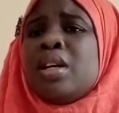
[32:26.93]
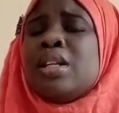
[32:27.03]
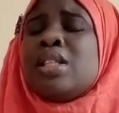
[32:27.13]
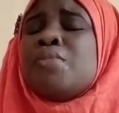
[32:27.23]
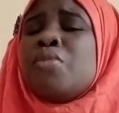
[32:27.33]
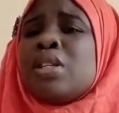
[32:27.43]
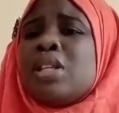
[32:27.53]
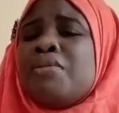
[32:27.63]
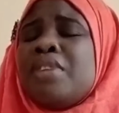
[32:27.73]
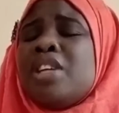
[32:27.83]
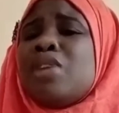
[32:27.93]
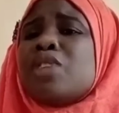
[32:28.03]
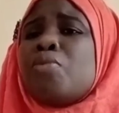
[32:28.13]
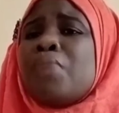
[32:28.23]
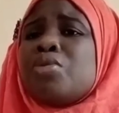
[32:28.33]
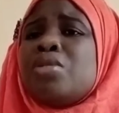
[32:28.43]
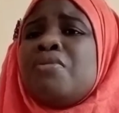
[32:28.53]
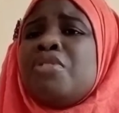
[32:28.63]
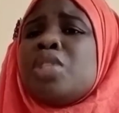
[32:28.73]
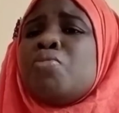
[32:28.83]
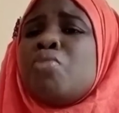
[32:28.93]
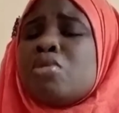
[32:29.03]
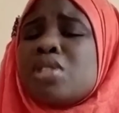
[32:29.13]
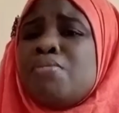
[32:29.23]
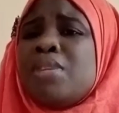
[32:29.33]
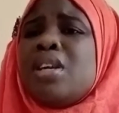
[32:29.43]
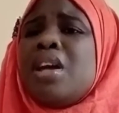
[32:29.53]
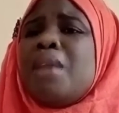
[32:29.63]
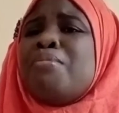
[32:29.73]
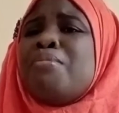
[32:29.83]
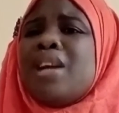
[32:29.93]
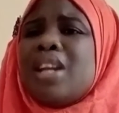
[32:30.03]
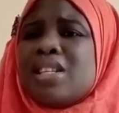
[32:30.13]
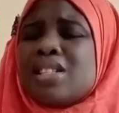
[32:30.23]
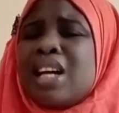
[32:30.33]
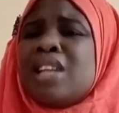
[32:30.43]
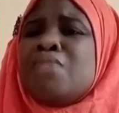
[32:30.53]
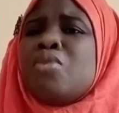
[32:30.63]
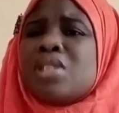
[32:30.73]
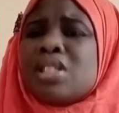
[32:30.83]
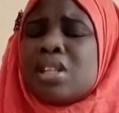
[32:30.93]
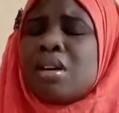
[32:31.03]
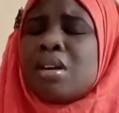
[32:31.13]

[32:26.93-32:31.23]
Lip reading: The feed you are supplying to the fish must be balanced and must